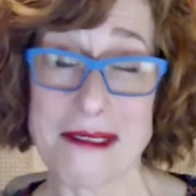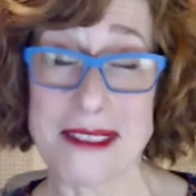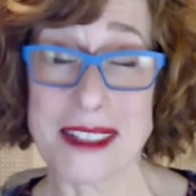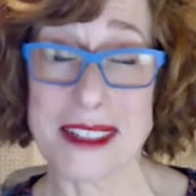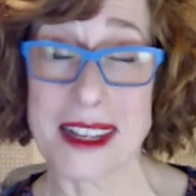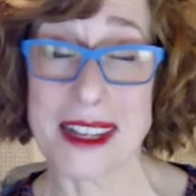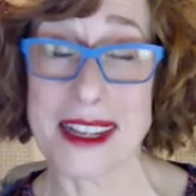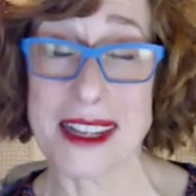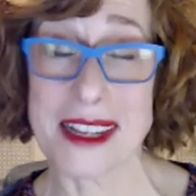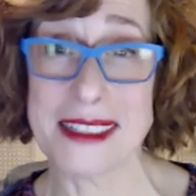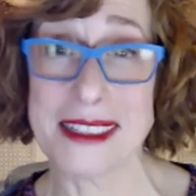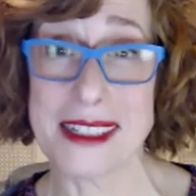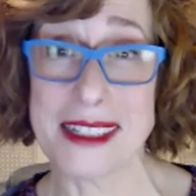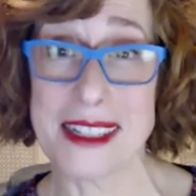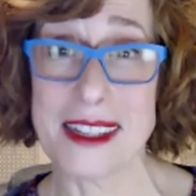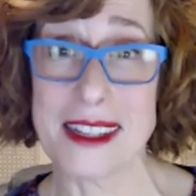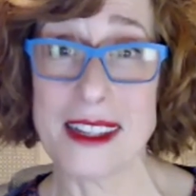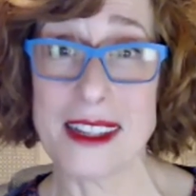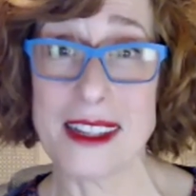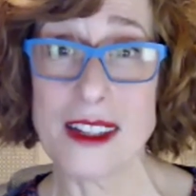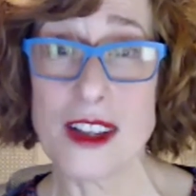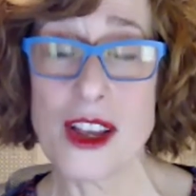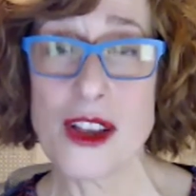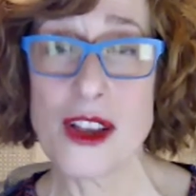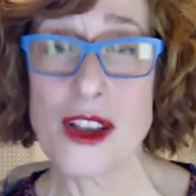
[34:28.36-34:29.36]

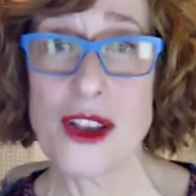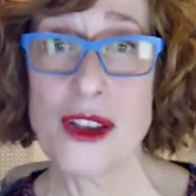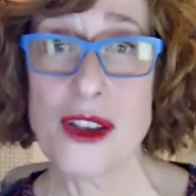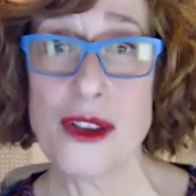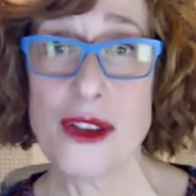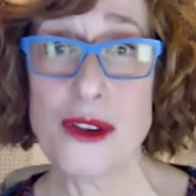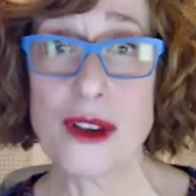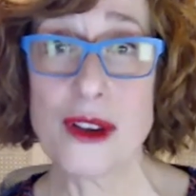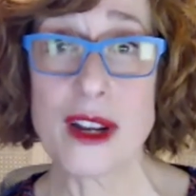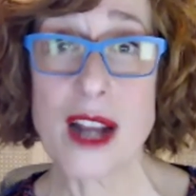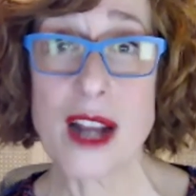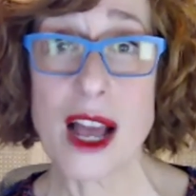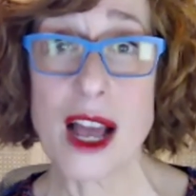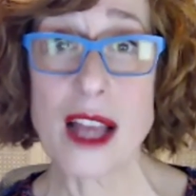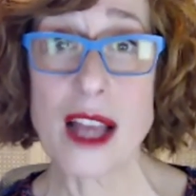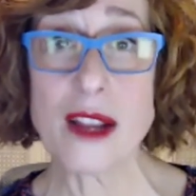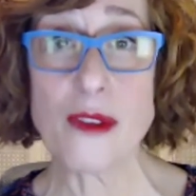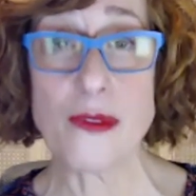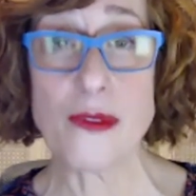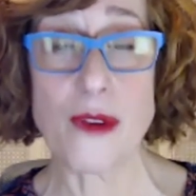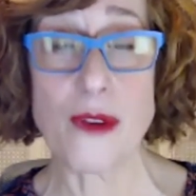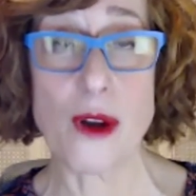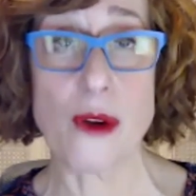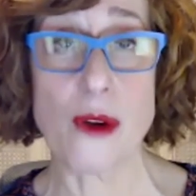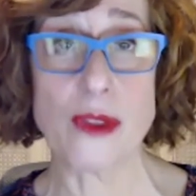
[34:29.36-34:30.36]
idea. You can hide
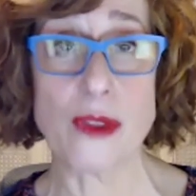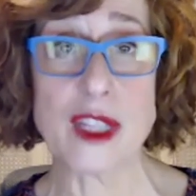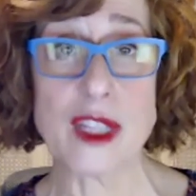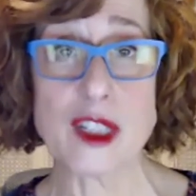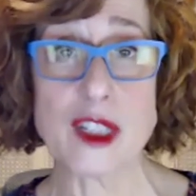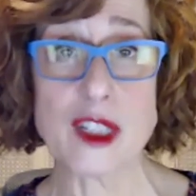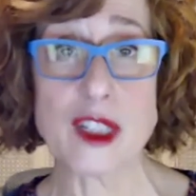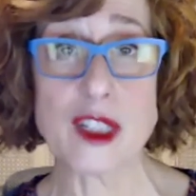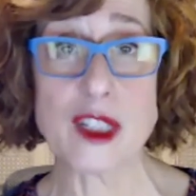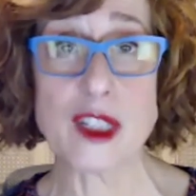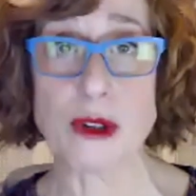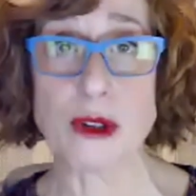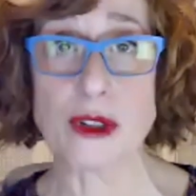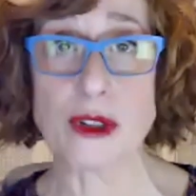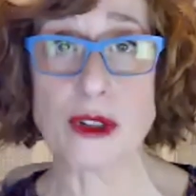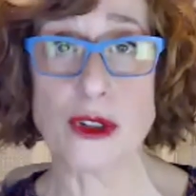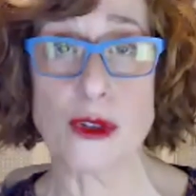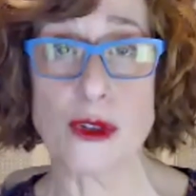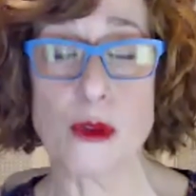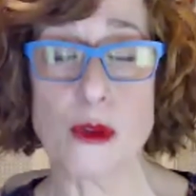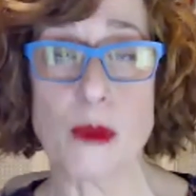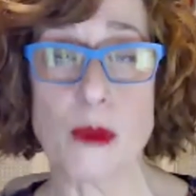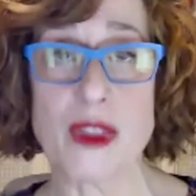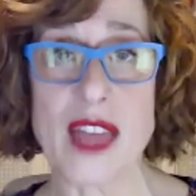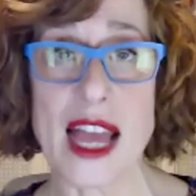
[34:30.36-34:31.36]
a phone that's been on
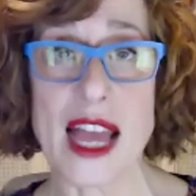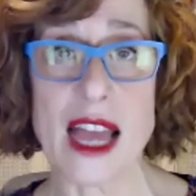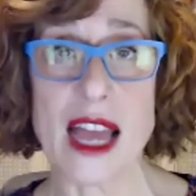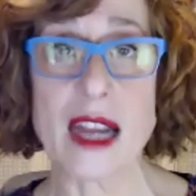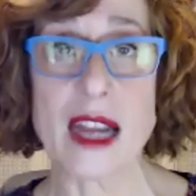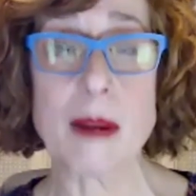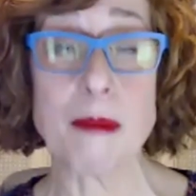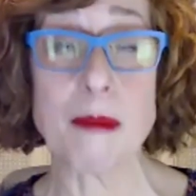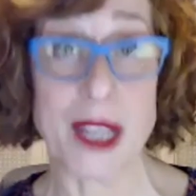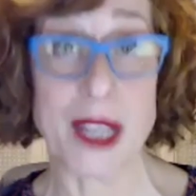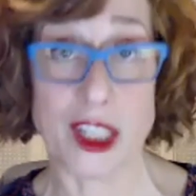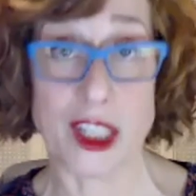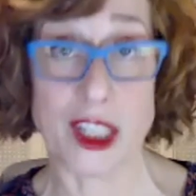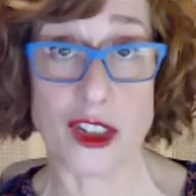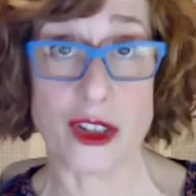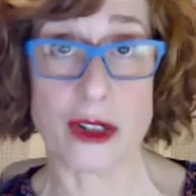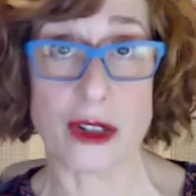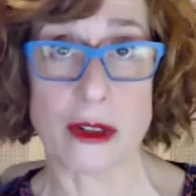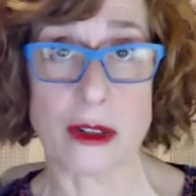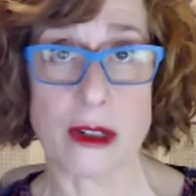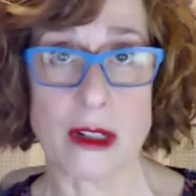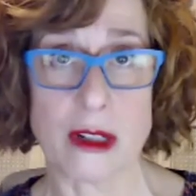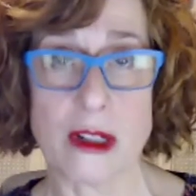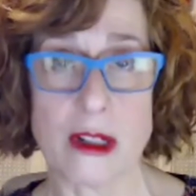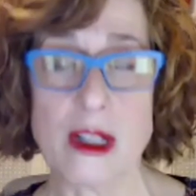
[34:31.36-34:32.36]
Zoom without a
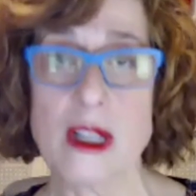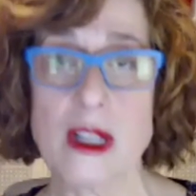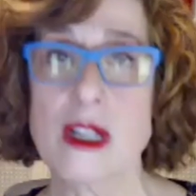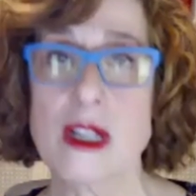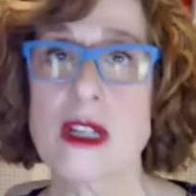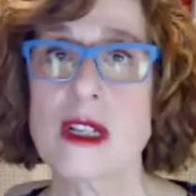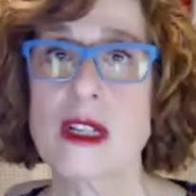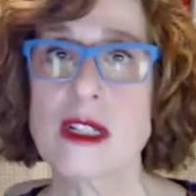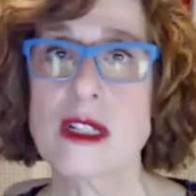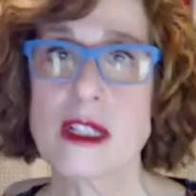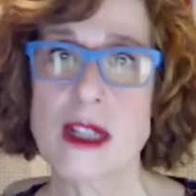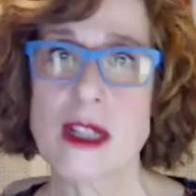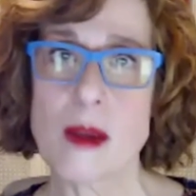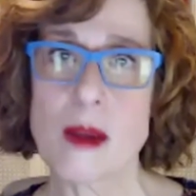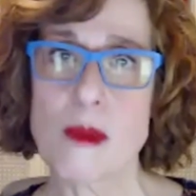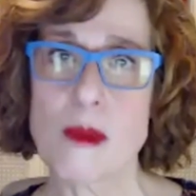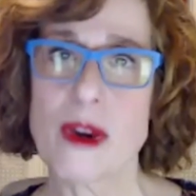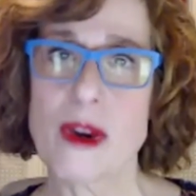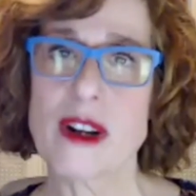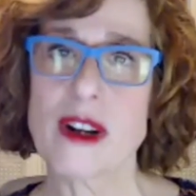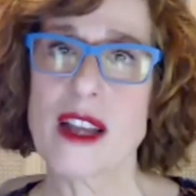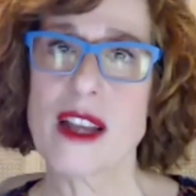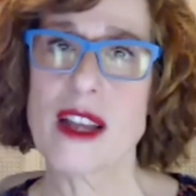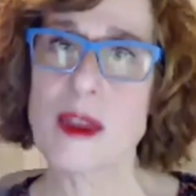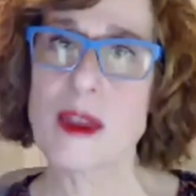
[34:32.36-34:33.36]
picture
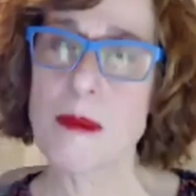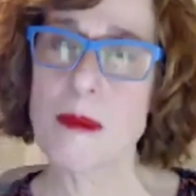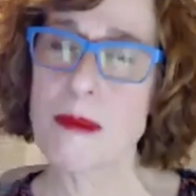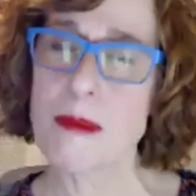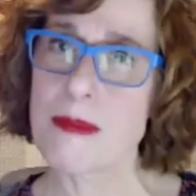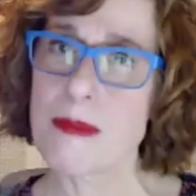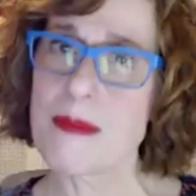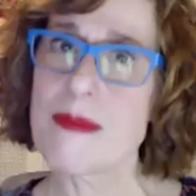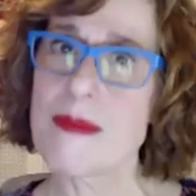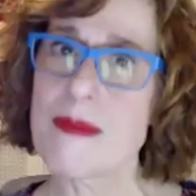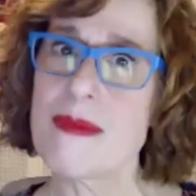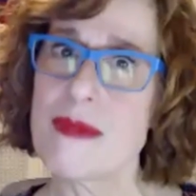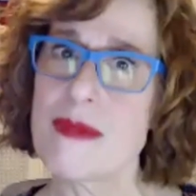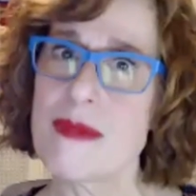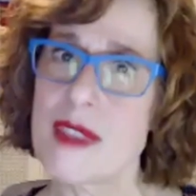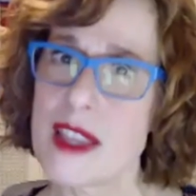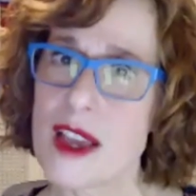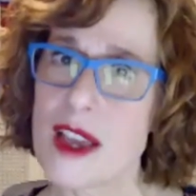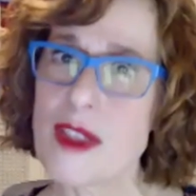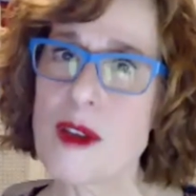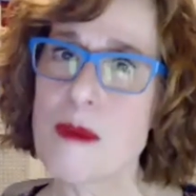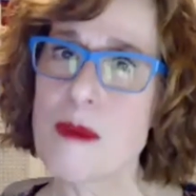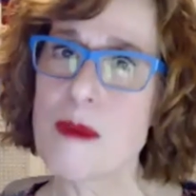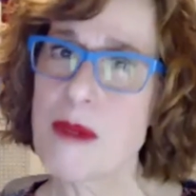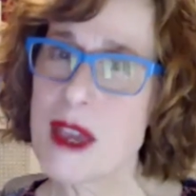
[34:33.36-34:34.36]
somewhere. Now the
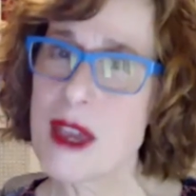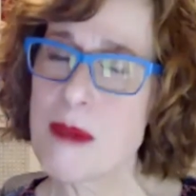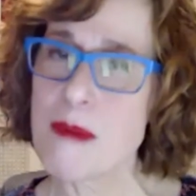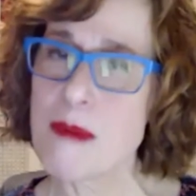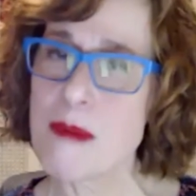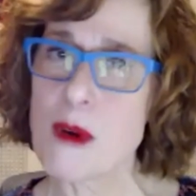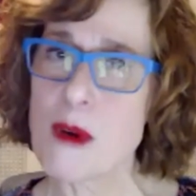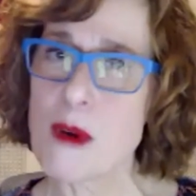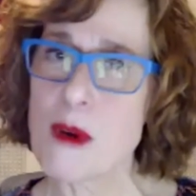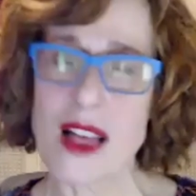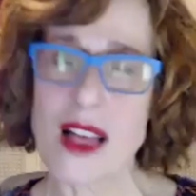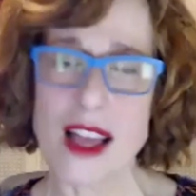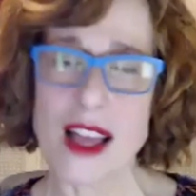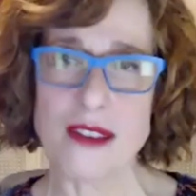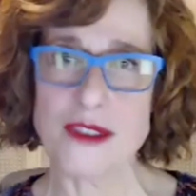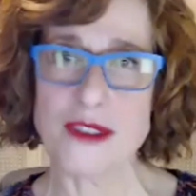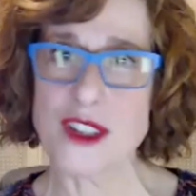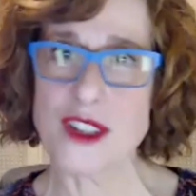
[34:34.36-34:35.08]
other people will have to